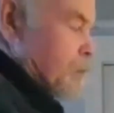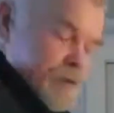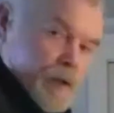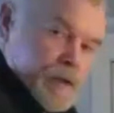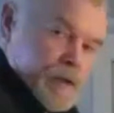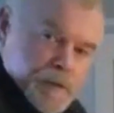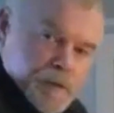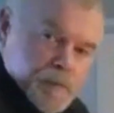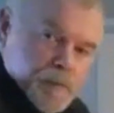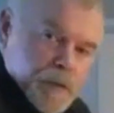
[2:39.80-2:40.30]

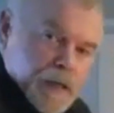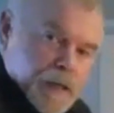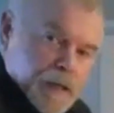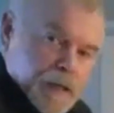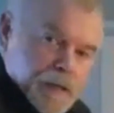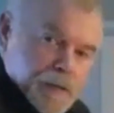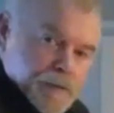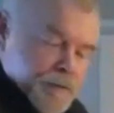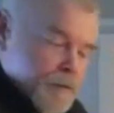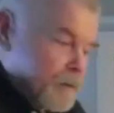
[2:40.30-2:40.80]

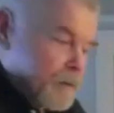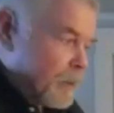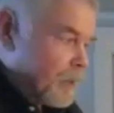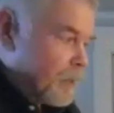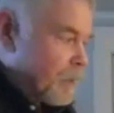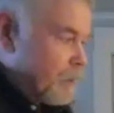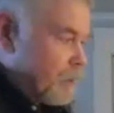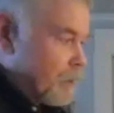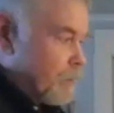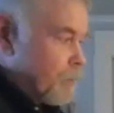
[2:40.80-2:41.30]
exhausted back
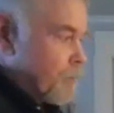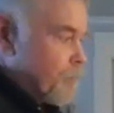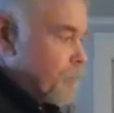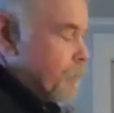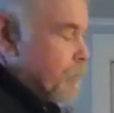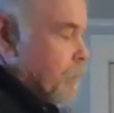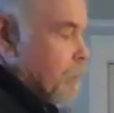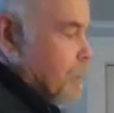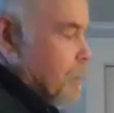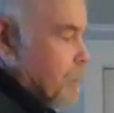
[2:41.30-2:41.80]
into the
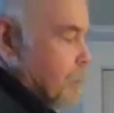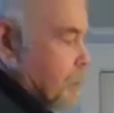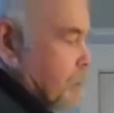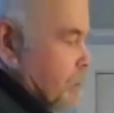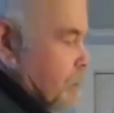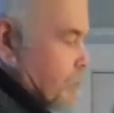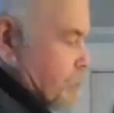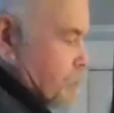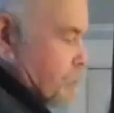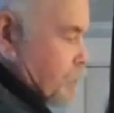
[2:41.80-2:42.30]
air.
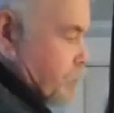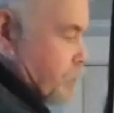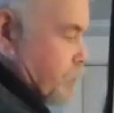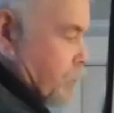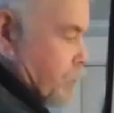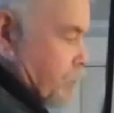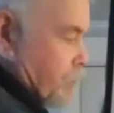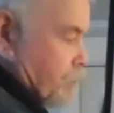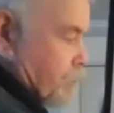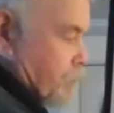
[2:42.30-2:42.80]
This
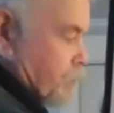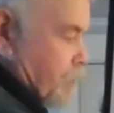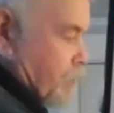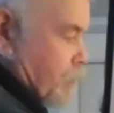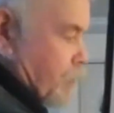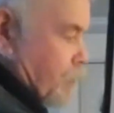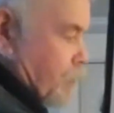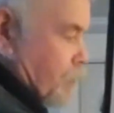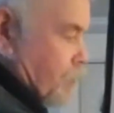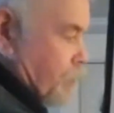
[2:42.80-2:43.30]
little
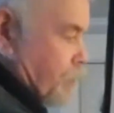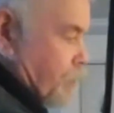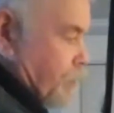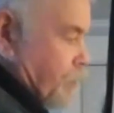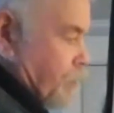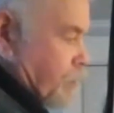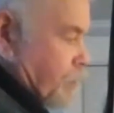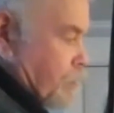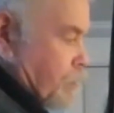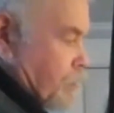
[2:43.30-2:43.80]
arrow
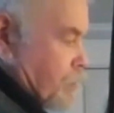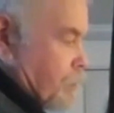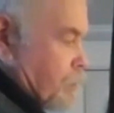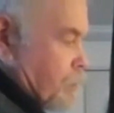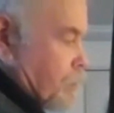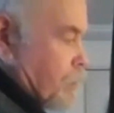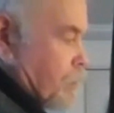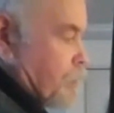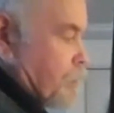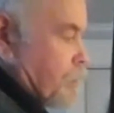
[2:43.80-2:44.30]
here